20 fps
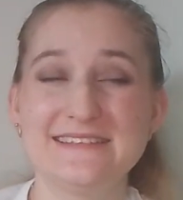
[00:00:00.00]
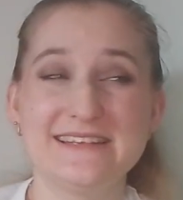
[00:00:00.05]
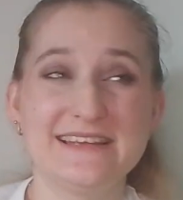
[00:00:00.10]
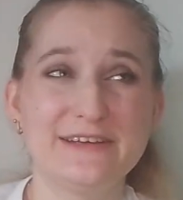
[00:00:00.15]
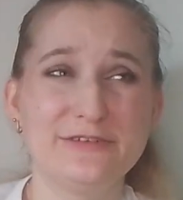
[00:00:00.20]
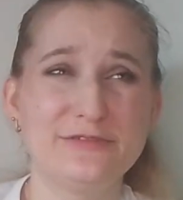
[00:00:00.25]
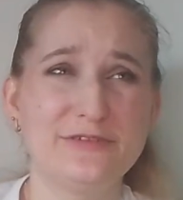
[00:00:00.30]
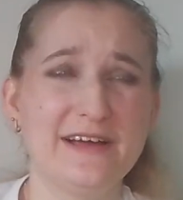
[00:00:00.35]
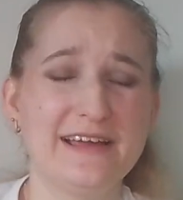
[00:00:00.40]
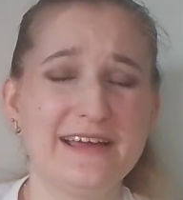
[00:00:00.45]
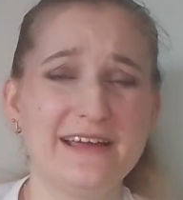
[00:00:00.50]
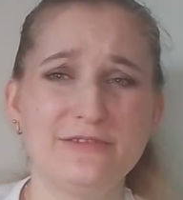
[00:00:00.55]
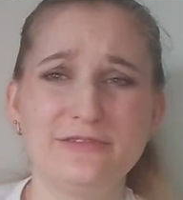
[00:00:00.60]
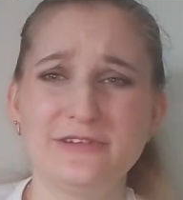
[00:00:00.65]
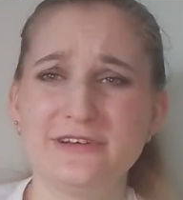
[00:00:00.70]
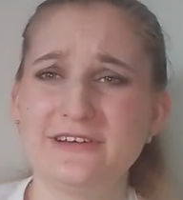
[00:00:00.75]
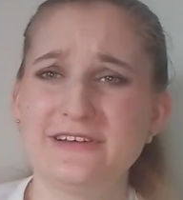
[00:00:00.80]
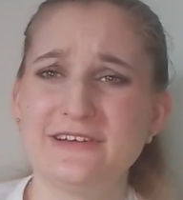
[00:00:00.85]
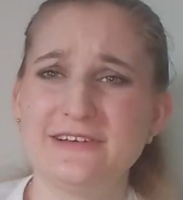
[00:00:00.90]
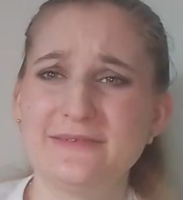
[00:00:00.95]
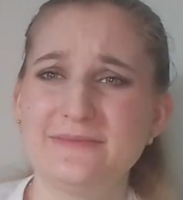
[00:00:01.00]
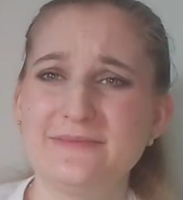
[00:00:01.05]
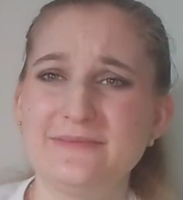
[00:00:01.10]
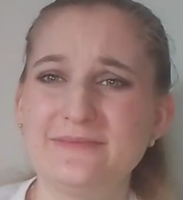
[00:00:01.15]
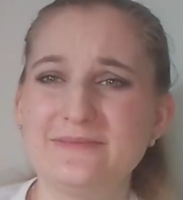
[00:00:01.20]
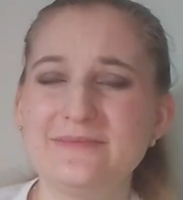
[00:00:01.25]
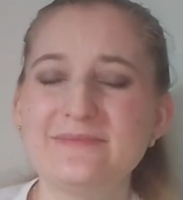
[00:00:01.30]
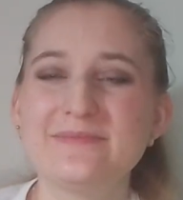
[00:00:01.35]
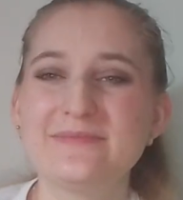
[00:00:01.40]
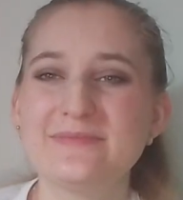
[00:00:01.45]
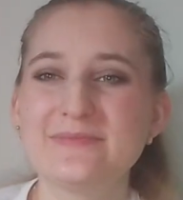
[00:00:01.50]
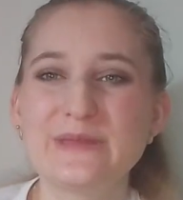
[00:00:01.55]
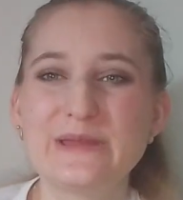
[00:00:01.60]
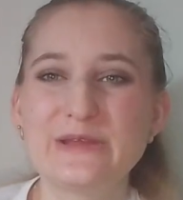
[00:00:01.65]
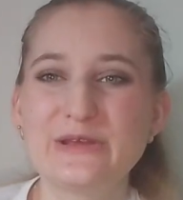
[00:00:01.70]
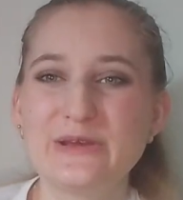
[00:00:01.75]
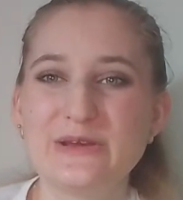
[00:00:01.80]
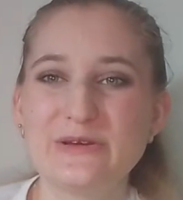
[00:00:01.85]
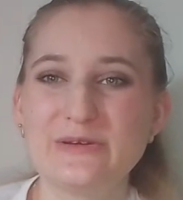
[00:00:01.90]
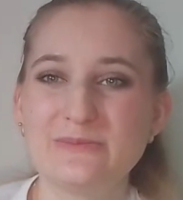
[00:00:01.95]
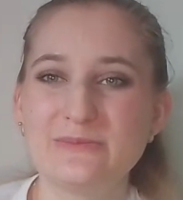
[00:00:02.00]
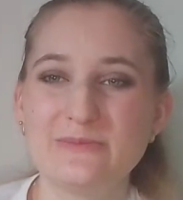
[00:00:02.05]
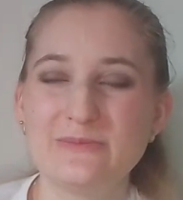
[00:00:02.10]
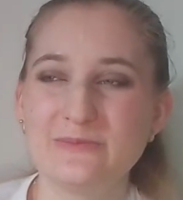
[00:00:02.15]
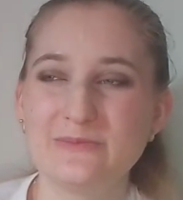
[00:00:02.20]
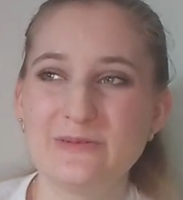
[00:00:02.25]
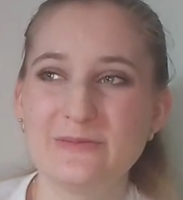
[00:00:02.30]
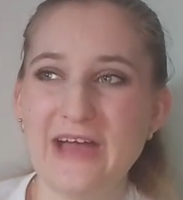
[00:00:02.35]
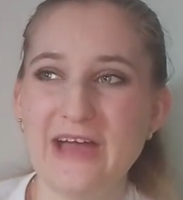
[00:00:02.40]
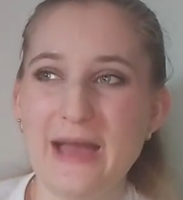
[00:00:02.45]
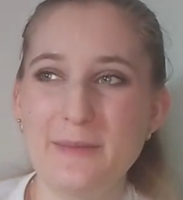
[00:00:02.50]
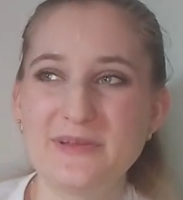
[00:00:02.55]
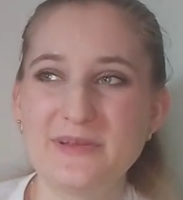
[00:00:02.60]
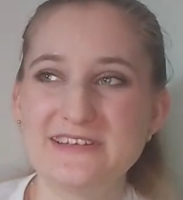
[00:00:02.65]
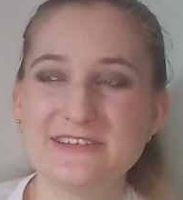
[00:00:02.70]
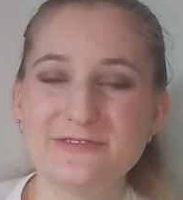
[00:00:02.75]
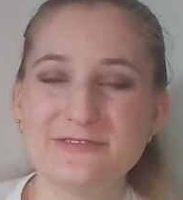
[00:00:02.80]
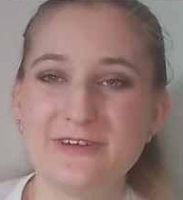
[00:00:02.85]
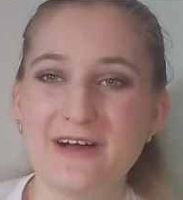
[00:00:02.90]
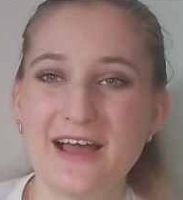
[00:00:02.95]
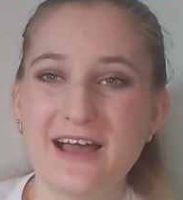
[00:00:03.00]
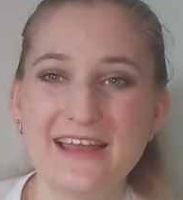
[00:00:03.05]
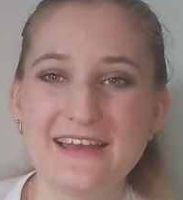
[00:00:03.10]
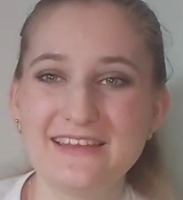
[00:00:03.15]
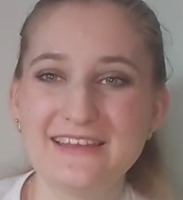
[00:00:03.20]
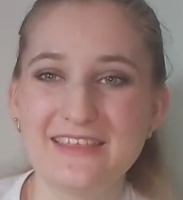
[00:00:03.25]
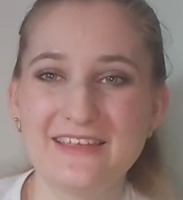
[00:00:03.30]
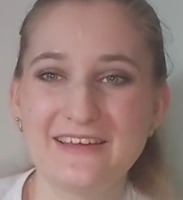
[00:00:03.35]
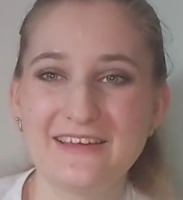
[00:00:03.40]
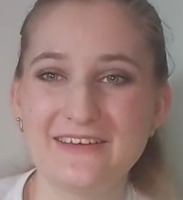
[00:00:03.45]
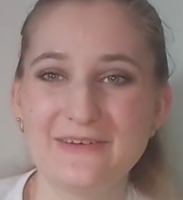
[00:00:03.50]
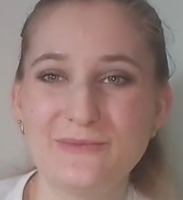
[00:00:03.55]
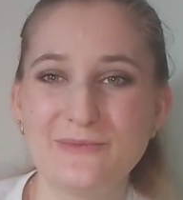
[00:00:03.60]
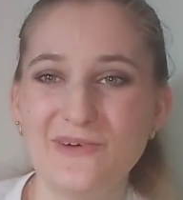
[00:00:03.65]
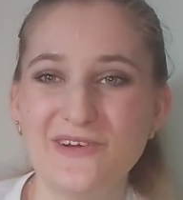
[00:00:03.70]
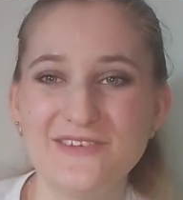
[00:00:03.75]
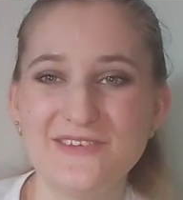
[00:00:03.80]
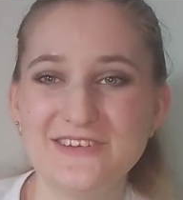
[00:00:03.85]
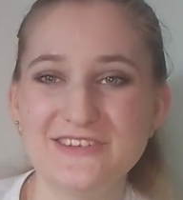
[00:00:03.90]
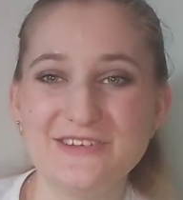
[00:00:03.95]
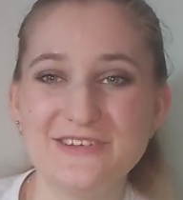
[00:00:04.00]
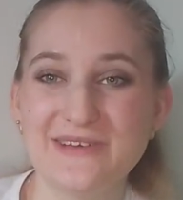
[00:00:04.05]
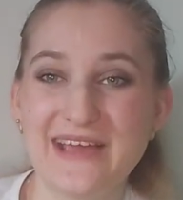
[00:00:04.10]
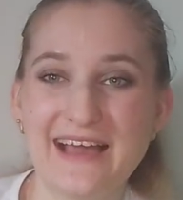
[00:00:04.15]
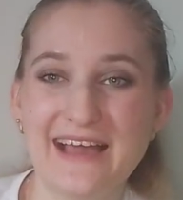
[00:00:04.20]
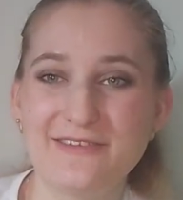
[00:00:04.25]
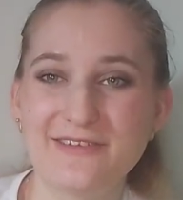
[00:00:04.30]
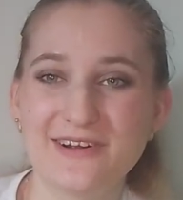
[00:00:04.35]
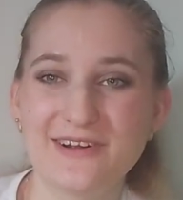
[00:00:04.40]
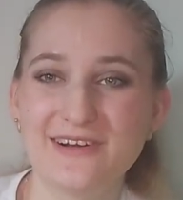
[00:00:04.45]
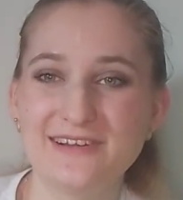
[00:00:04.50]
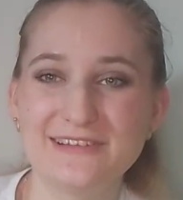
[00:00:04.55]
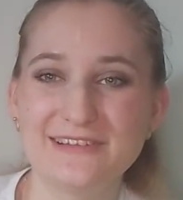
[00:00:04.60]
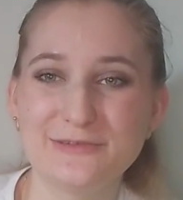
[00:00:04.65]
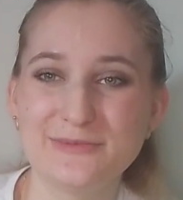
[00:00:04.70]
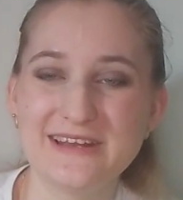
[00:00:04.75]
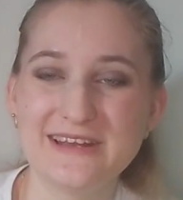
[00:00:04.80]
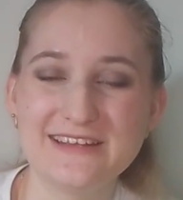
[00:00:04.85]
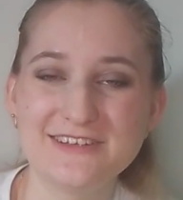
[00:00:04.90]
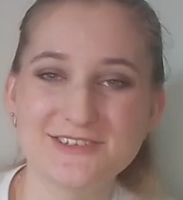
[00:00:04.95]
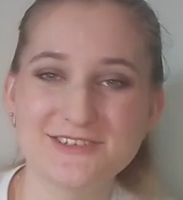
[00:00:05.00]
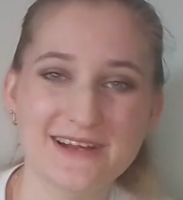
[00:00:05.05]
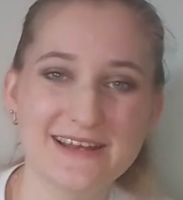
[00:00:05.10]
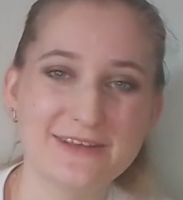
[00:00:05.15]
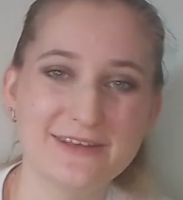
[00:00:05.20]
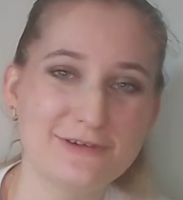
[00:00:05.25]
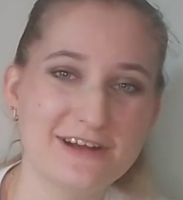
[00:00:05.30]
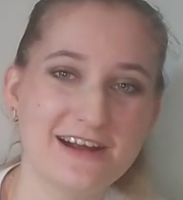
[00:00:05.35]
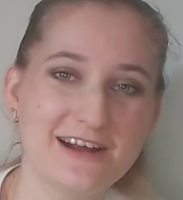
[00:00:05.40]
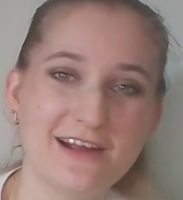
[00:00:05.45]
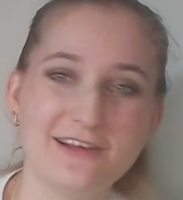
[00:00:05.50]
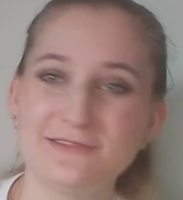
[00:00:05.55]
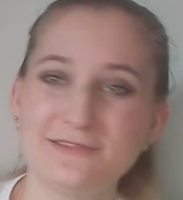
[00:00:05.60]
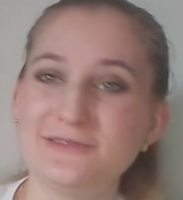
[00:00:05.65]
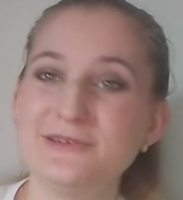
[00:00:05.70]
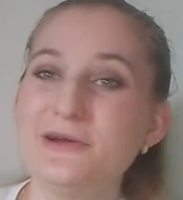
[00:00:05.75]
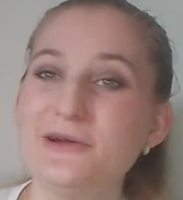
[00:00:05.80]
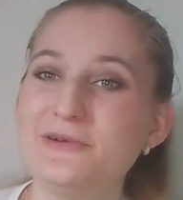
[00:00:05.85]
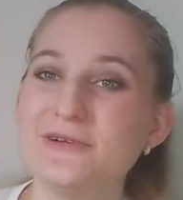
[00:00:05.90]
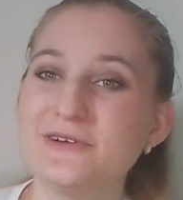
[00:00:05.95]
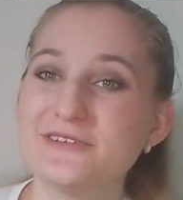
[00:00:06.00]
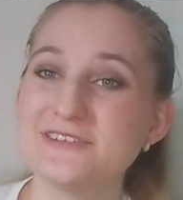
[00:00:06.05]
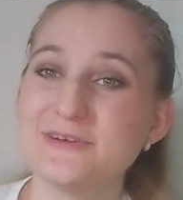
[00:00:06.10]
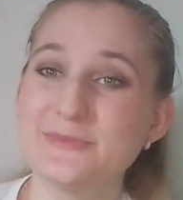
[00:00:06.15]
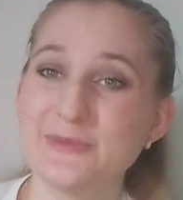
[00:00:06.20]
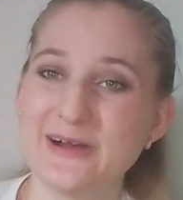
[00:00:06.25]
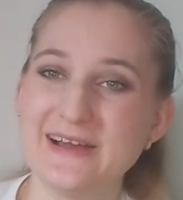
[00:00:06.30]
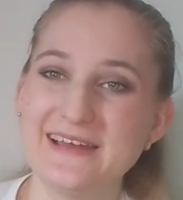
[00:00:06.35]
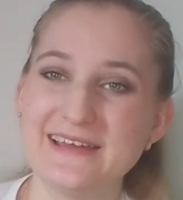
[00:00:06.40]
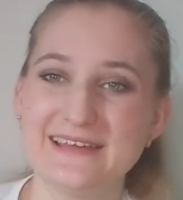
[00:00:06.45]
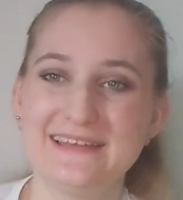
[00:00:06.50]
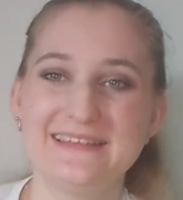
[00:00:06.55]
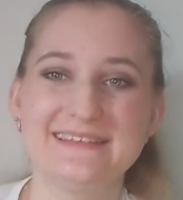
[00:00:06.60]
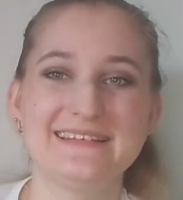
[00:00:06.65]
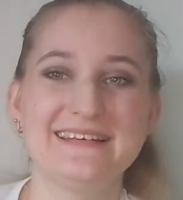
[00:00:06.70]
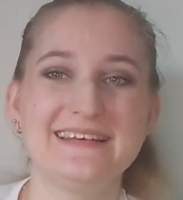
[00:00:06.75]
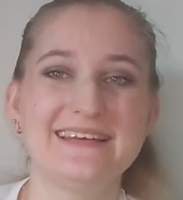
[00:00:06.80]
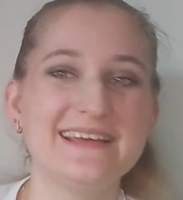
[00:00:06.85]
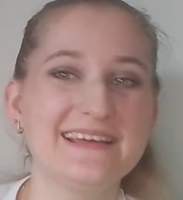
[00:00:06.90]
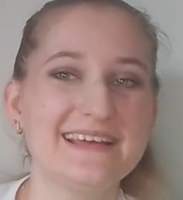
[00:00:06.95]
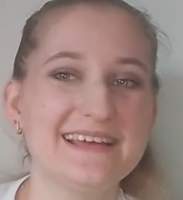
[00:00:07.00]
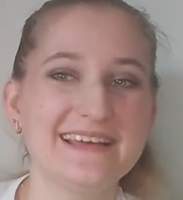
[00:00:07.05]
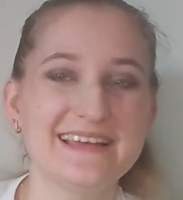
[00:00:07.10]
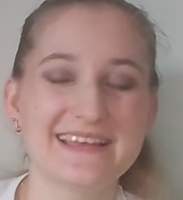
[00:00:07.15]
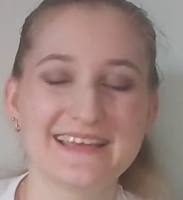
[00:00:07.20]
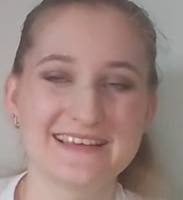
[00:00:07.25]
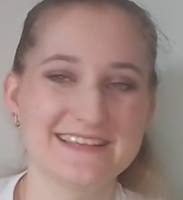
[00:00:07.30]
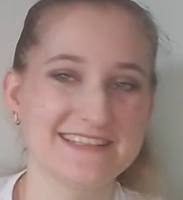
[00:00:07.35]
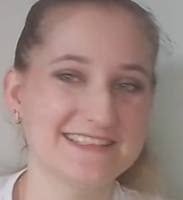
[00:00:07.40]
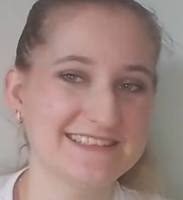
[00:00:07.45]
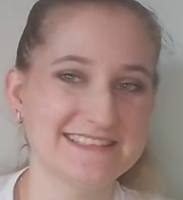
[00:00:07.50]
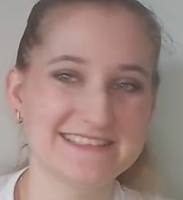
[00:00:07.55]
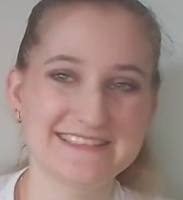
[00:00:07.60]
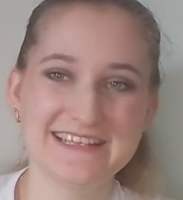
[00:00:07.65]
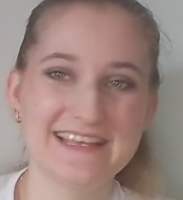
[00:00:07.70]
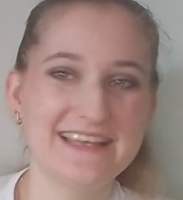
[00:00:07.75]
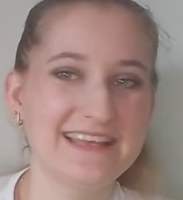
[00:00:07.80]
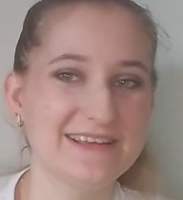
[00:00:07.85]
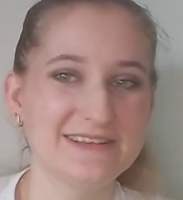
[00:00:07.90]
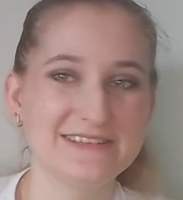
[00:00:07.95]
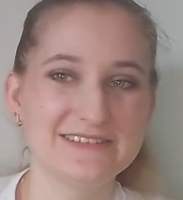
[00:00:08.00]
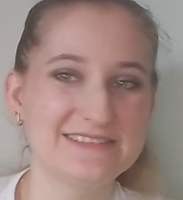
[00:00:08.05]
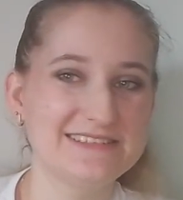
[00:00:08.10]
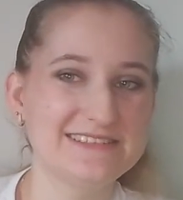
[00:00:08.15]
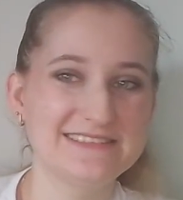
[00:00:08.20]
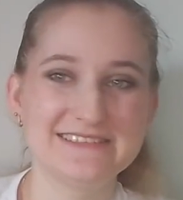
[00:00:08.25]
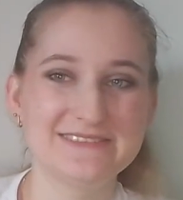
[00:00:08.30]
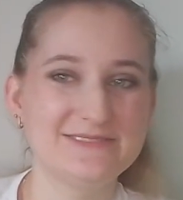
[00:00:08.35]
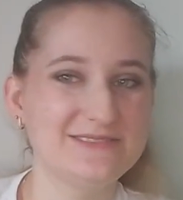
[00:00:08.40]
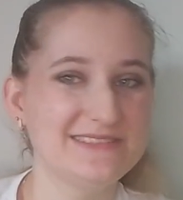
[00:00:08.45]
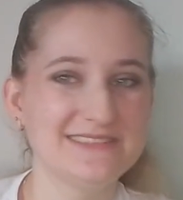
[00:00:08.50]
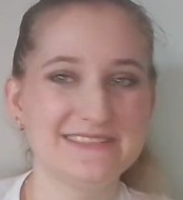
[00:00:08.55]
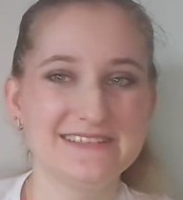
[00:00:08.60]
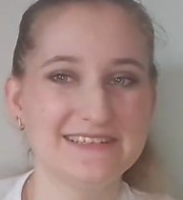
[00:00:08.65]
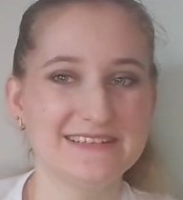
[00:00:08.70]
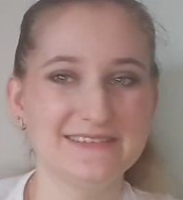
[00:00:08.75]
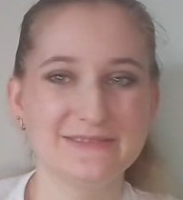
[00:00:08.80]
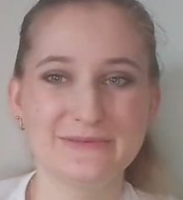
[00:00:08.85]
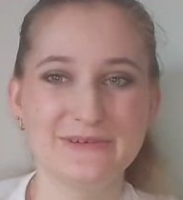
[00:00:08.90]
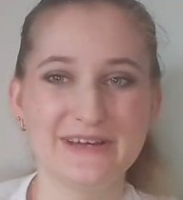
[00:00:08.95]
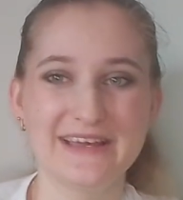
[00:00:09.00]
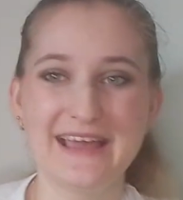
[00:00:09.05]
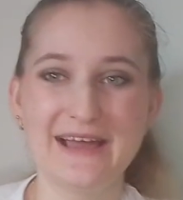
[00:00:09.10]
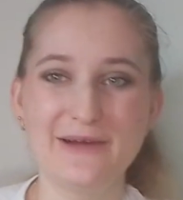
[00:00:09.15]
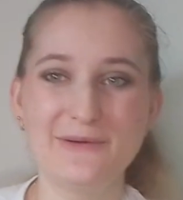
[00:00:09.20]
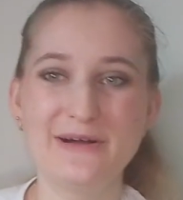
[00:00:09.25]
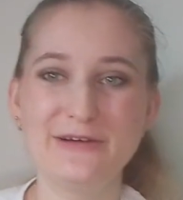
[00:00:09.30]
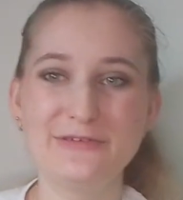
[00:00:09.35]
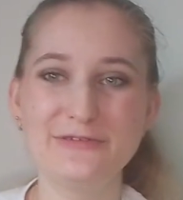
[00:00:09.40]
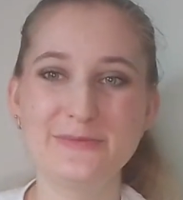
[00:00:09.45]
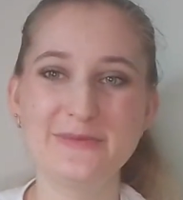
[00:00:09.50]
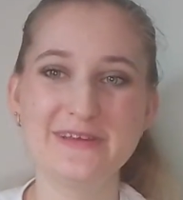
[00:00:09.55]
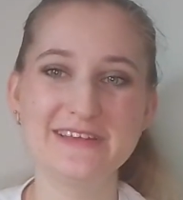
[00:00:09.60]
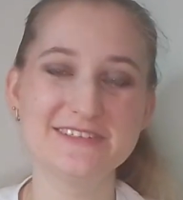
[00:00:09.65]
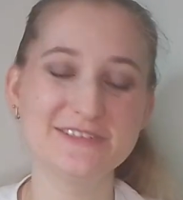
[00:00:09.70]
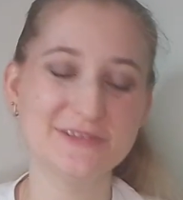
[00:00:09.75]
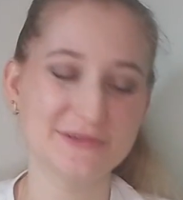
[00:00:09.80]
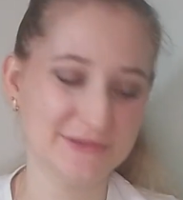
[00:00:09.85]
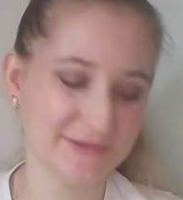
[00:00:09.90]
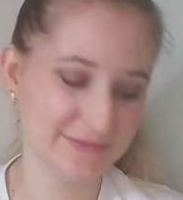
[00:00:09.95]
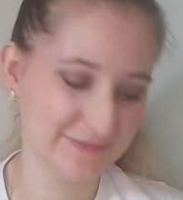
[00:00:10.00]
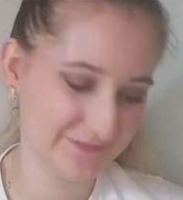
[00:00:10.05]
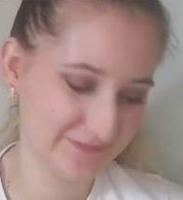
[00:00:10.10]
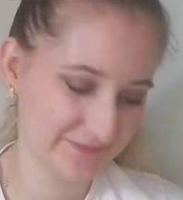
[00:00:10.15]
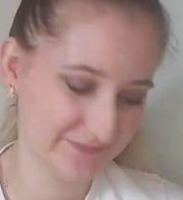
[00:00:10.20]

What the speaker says: if I ever happen to find the Wonder 2 Caviar Illuminator anywhere, I'll know not to buy it, because it didn't work out well for me at all.